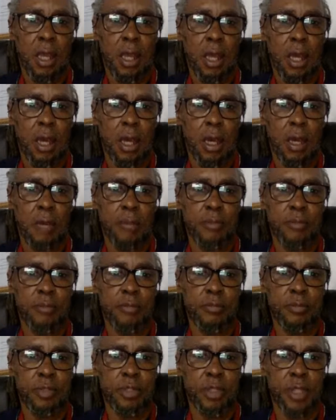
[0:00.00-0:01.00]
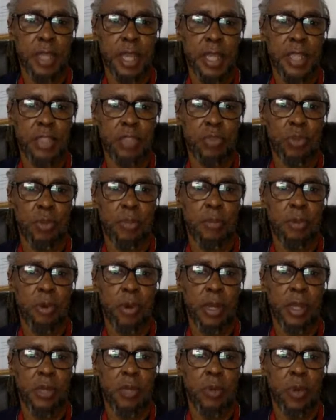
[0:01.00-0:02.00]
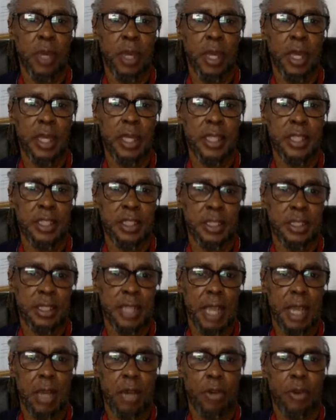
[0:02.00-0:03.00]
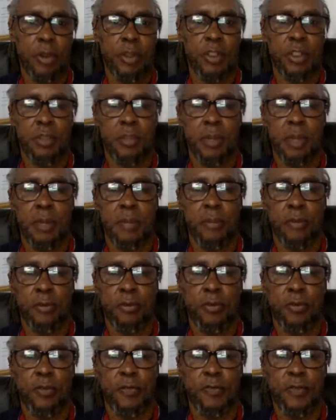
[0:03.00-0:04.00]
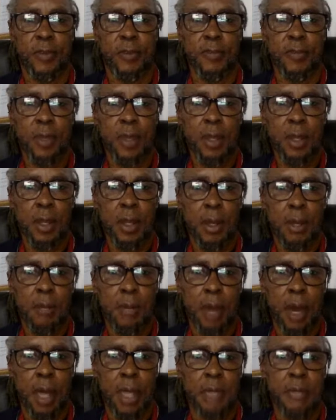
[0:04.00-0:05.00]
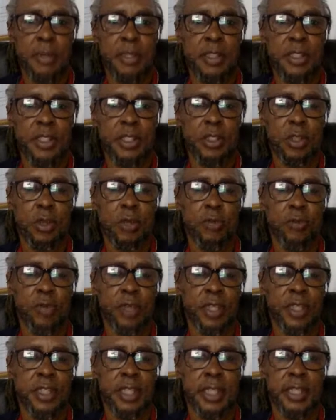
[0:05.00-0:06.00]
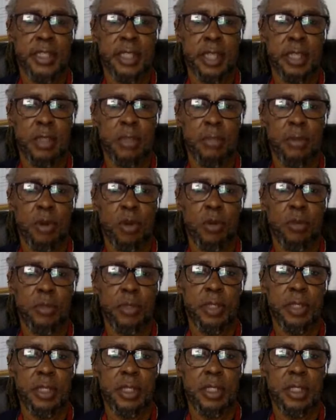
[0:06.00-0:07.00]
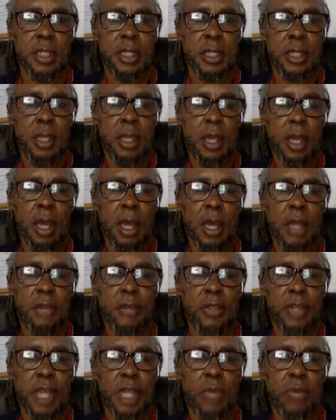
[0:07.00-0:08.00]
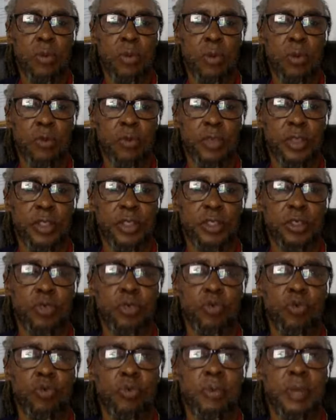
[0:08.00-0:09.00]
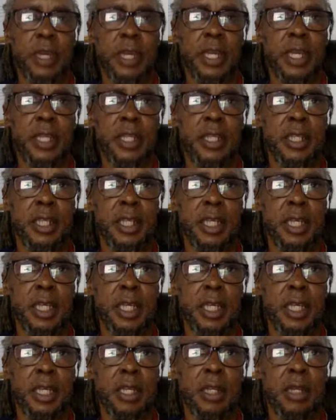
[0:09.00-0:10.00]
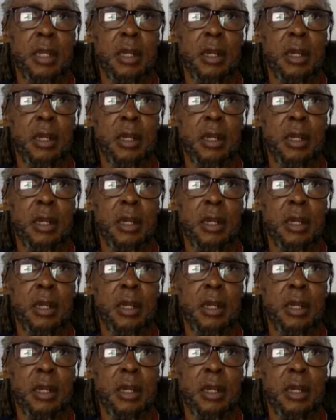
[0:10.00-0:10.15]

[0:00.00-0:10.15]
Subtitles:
to get to a point where it is now going to be approved. Parliament is on recess at the moment, and they will resume in the